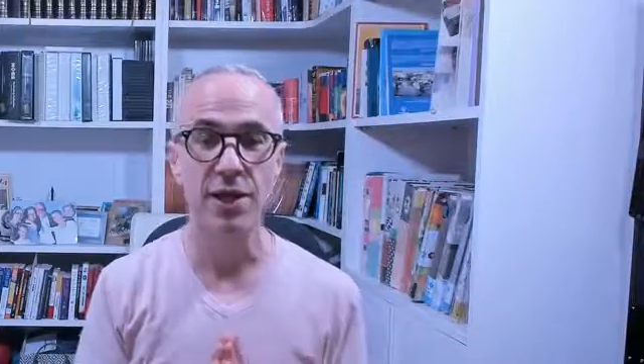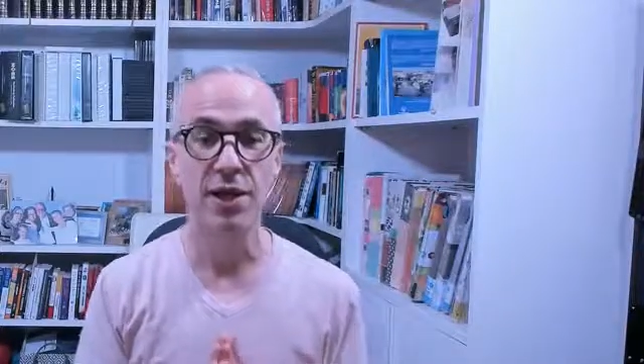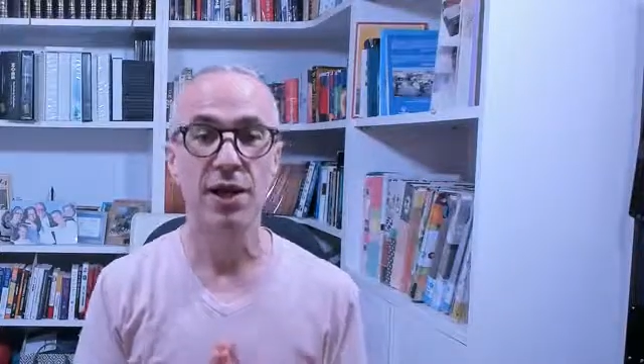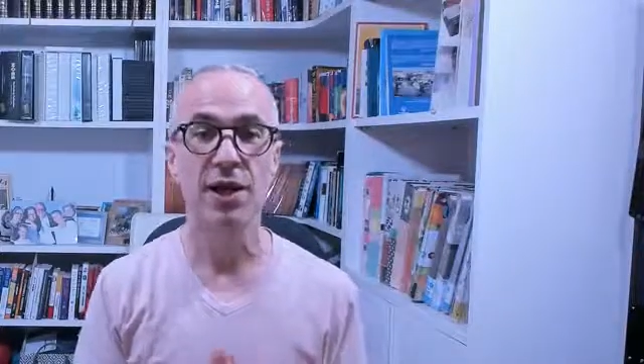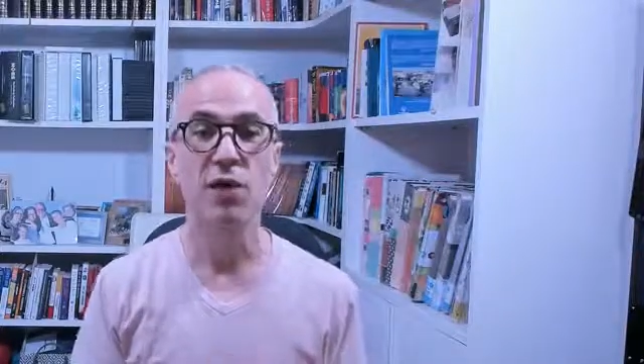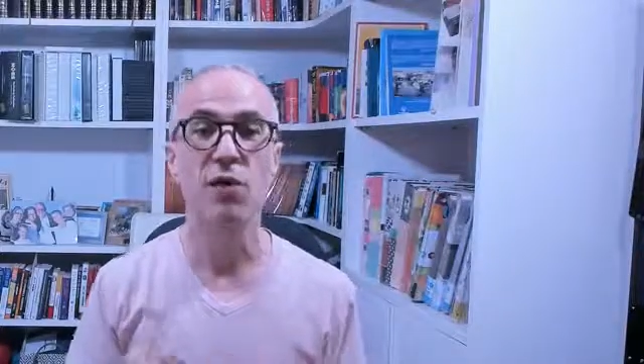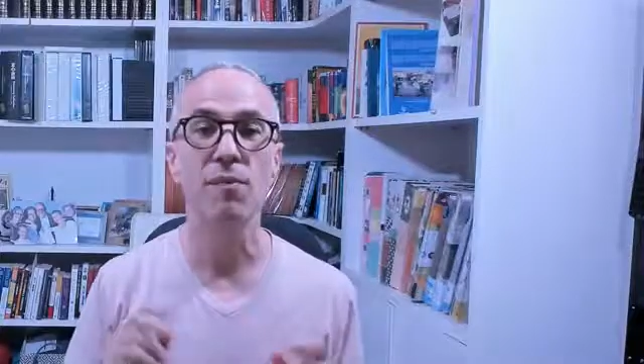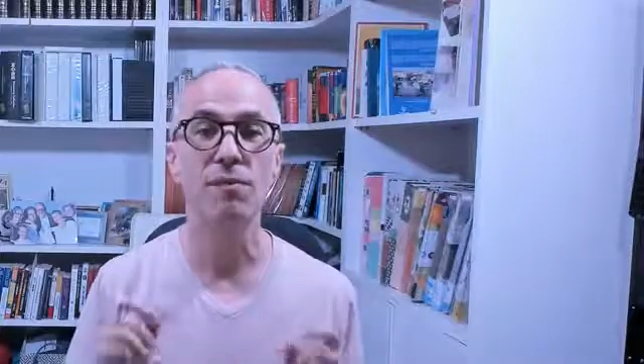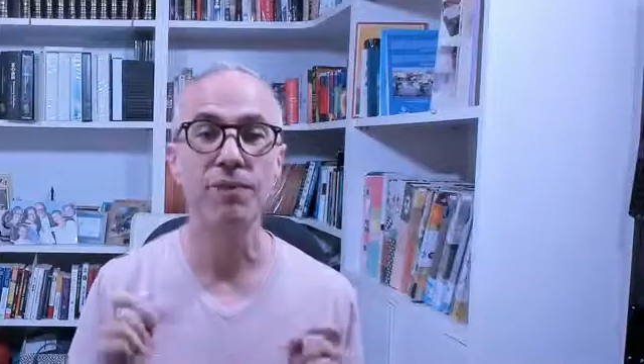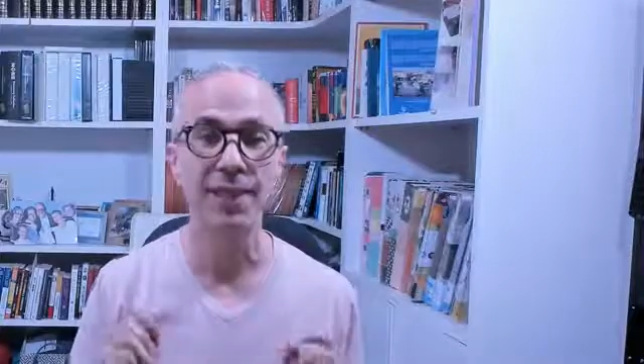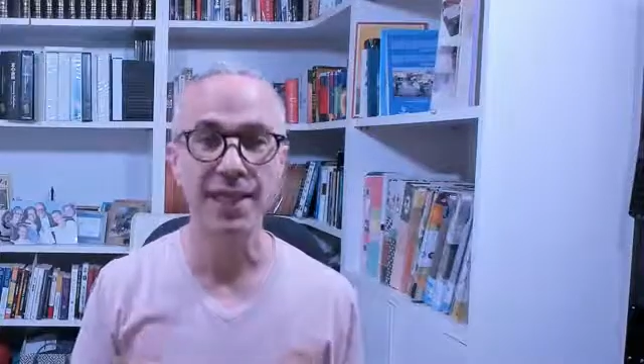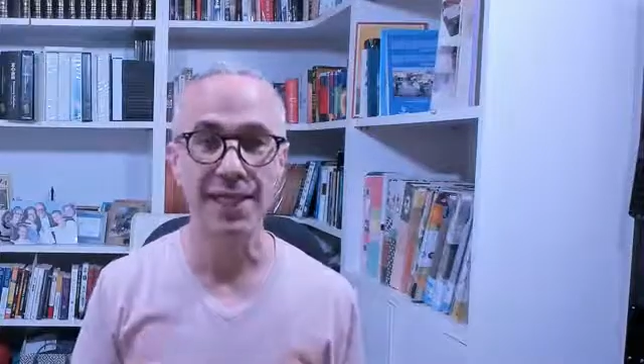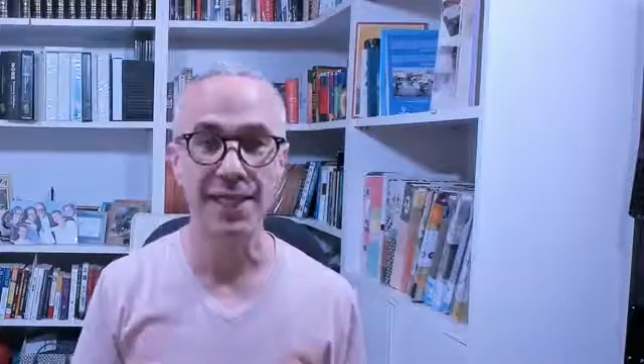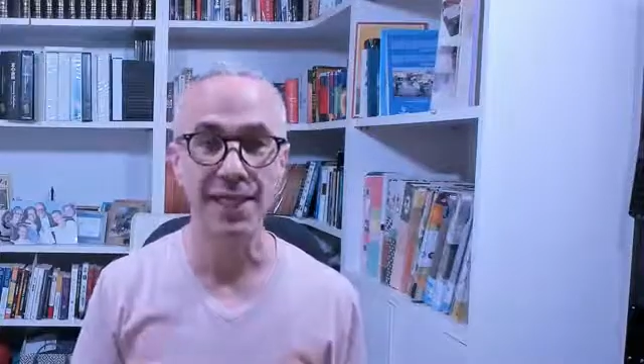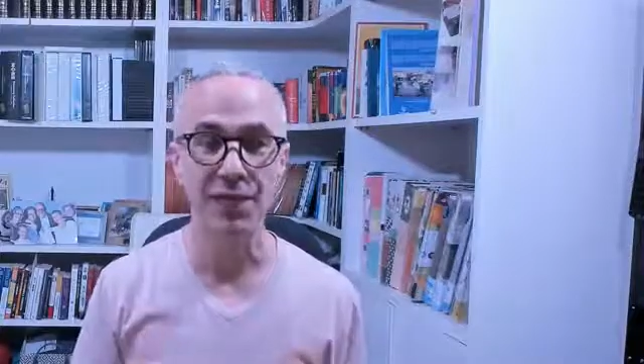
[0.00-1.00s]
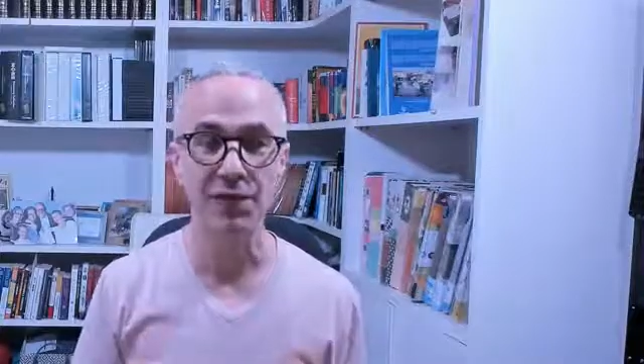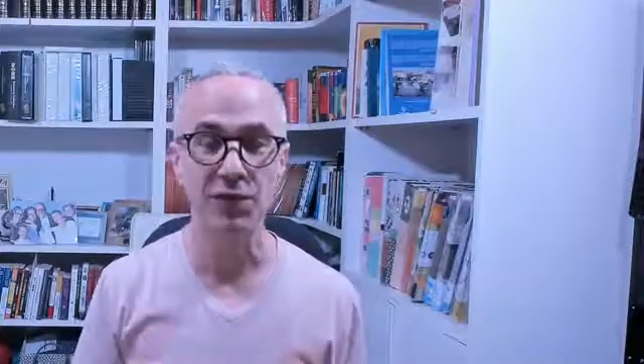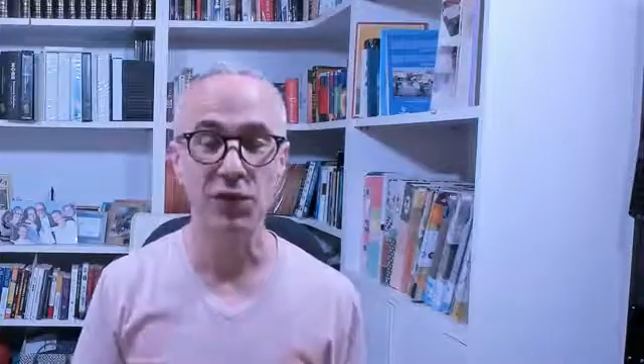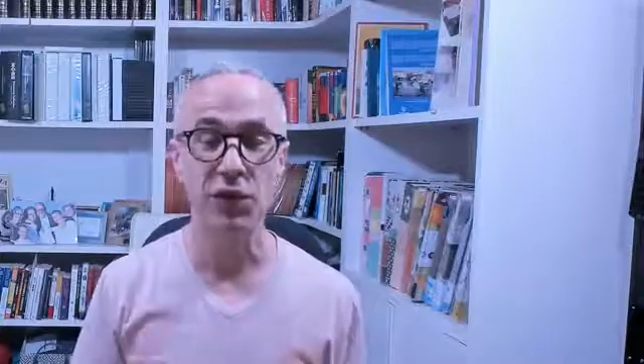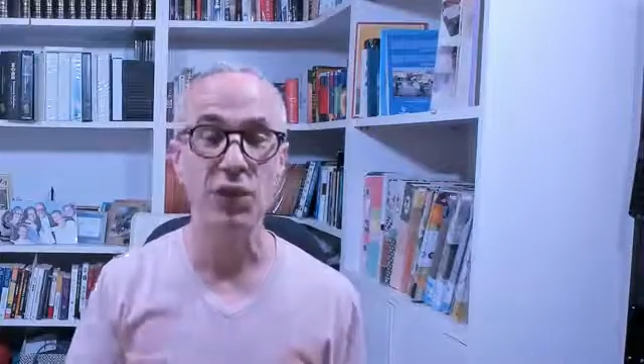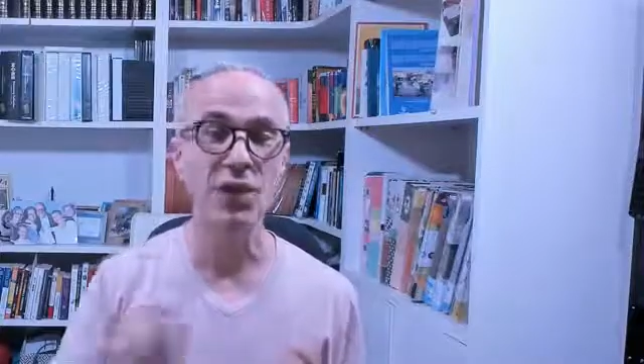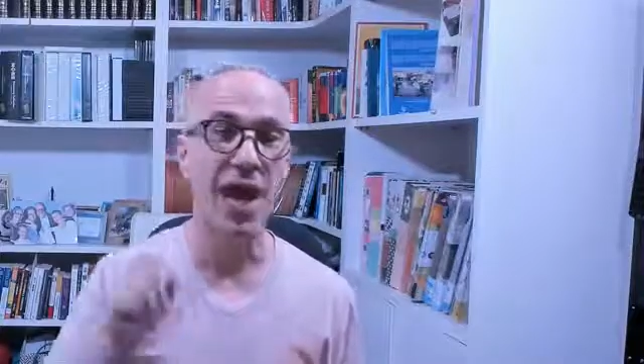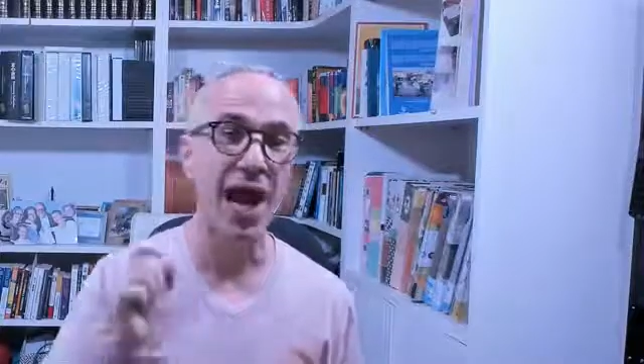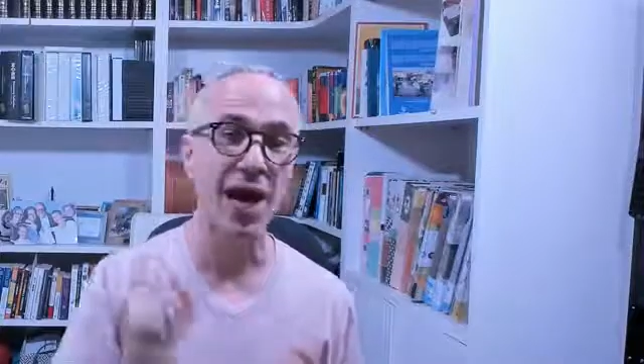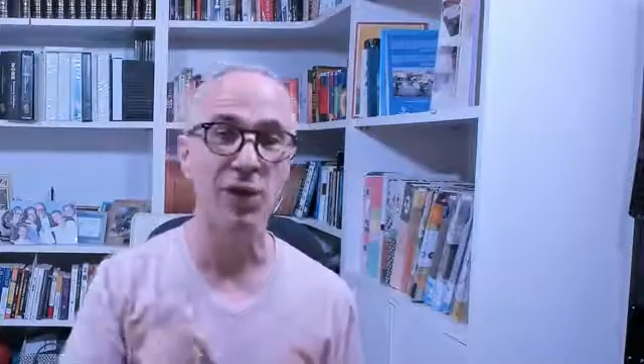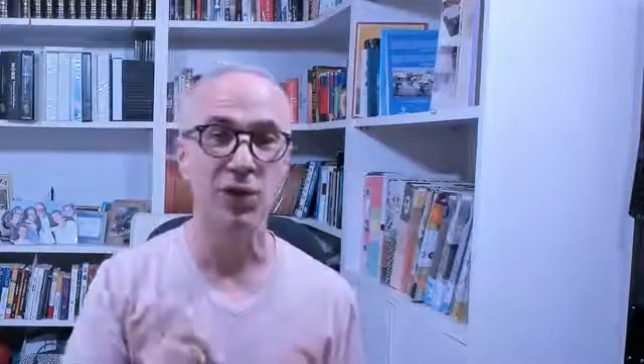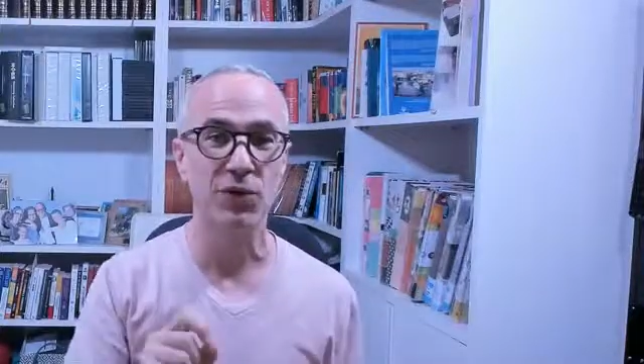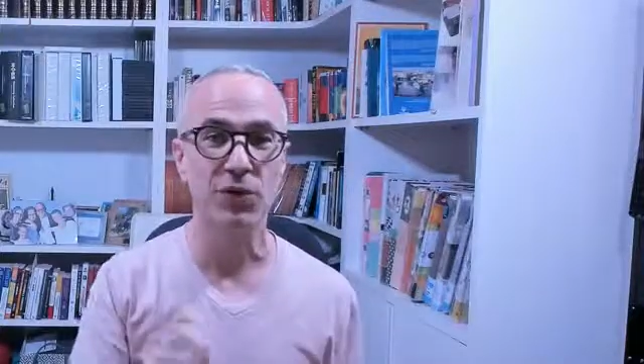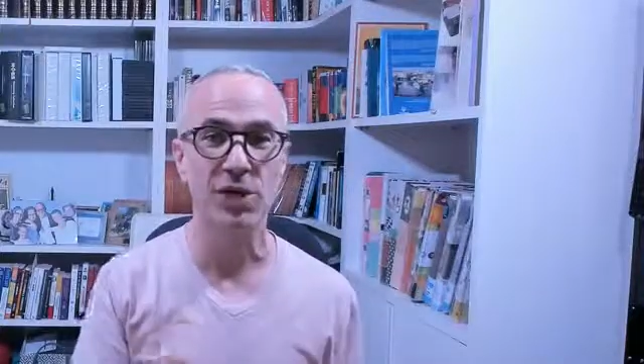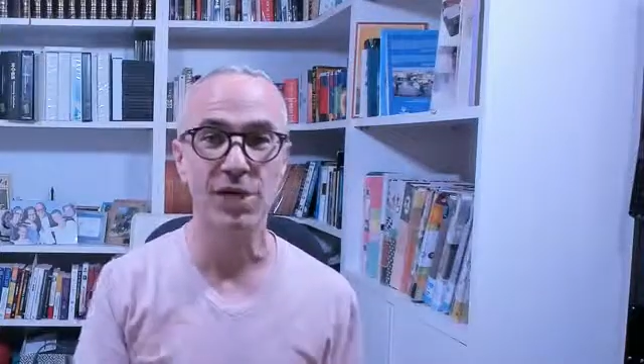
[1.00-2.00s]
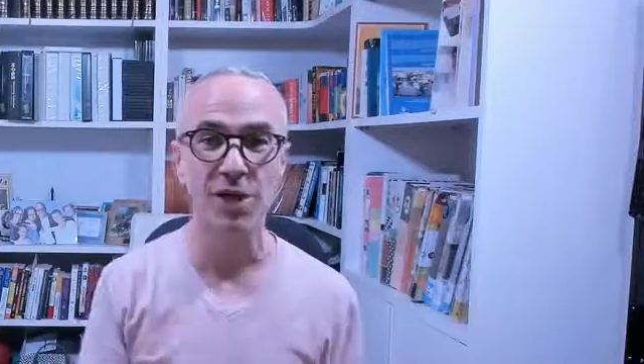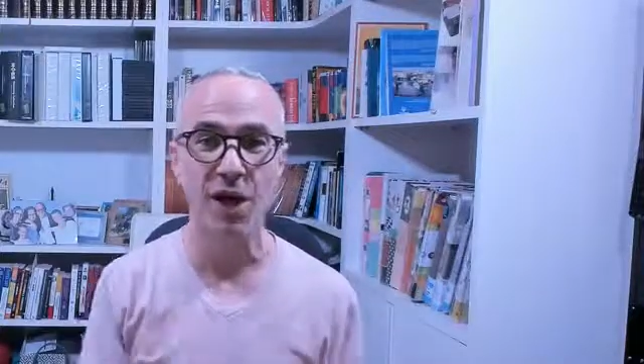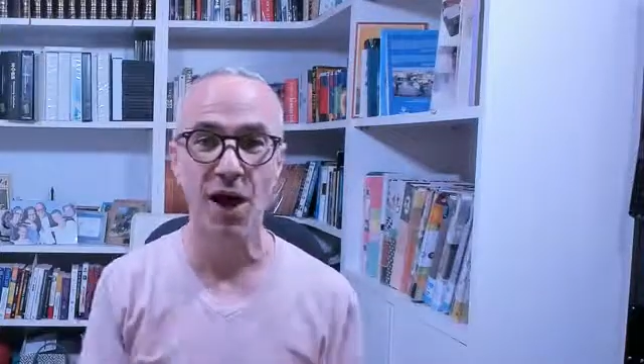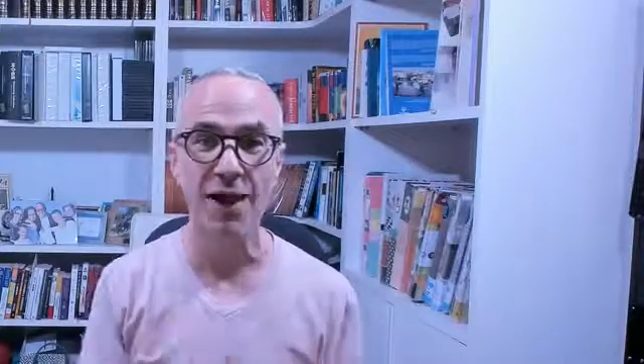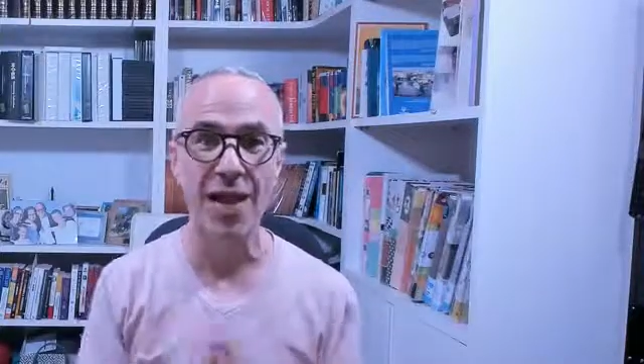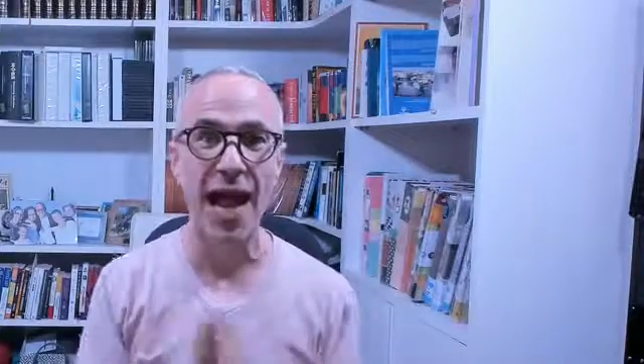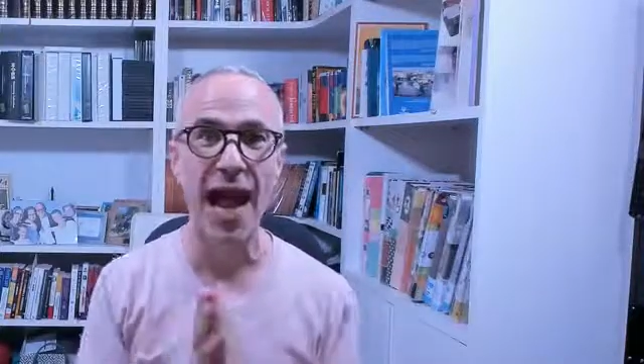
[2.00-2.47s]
completely free, without credit card